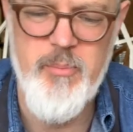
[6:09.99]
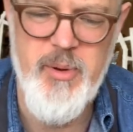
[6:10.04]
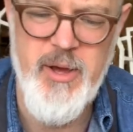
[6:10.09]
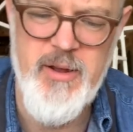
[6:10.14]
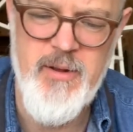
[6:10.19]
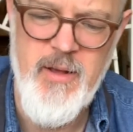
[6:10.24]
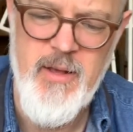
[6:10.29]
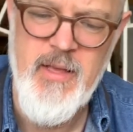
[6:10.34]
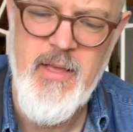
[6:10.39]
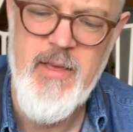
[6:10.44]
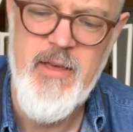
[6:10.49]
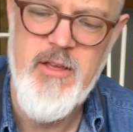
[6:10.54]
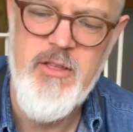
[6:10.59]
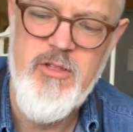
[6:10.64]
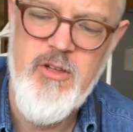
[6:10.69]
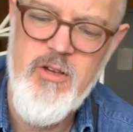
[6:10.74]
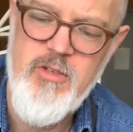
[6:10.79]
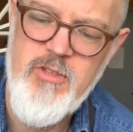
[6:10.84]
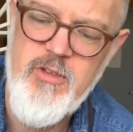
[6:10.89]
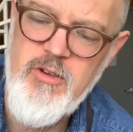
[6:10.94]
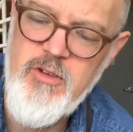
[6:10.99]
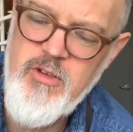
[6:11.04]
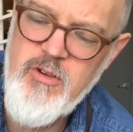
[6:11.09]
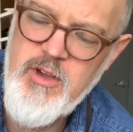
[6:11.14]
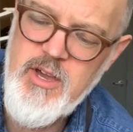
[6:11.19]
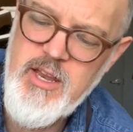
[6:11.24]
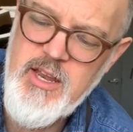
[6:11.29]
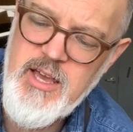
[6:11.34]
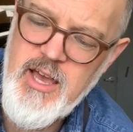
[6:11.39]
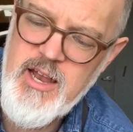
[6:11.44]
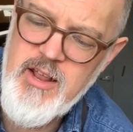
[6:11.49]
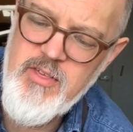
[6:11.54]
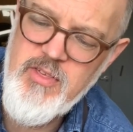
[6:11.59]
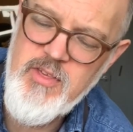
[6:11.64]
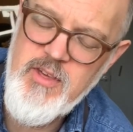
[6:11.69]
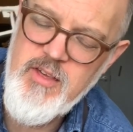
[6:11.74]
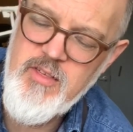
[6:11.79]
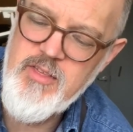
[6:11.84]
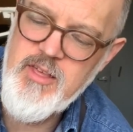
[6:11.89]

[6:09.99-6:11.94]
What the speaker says: But just so you can kind of see